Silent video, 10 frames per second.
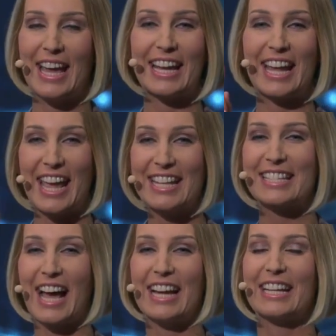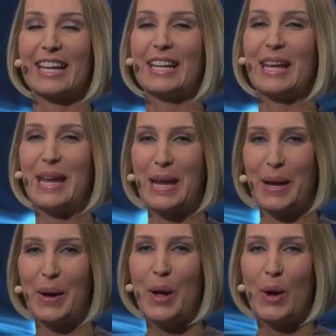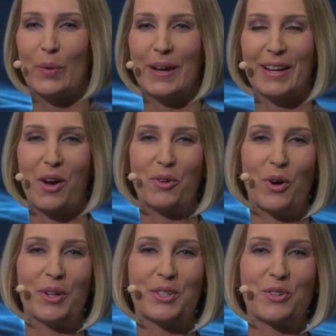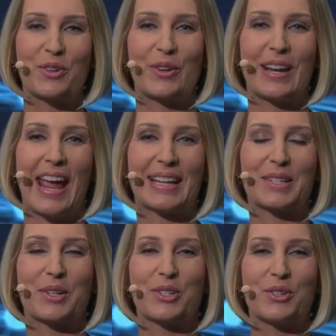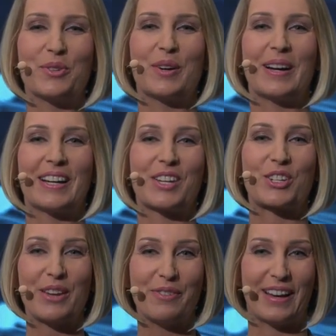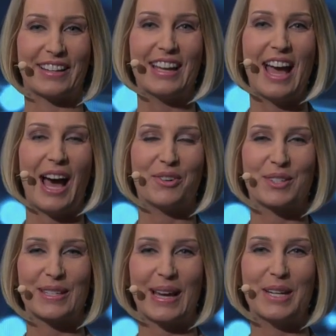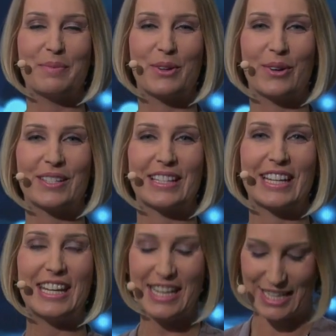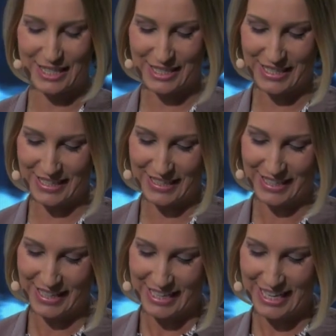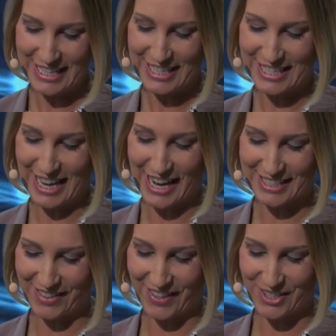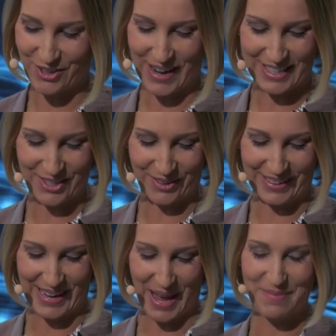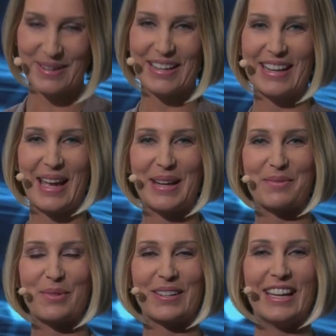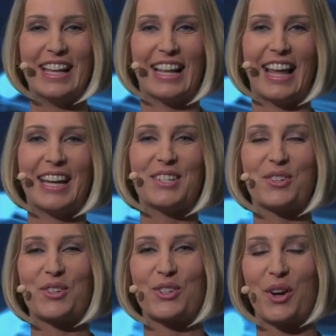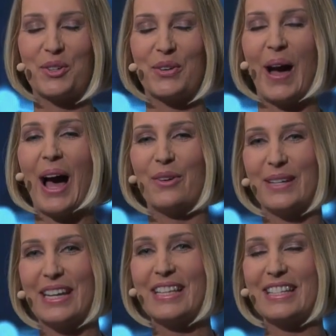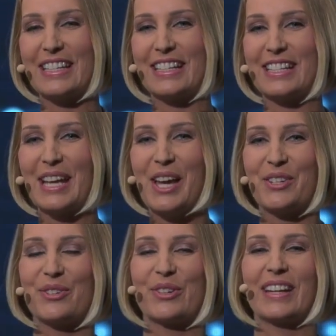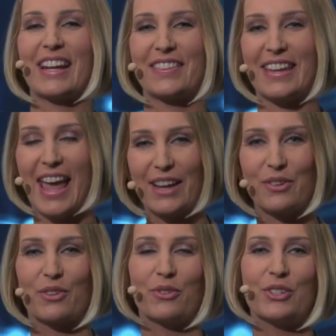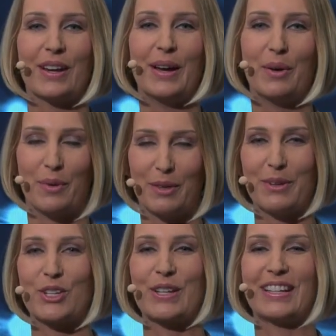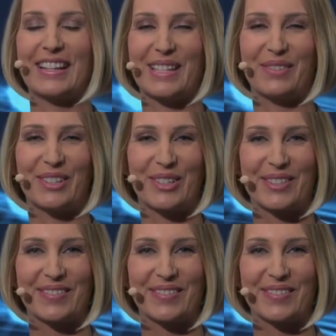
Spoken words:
And as I can hear, we are now going to connect to Stefan outside, because he is sitting inside the tractor cabin and would like to show you how easy it is to connect the agrirouter with a machine. Let's have a look.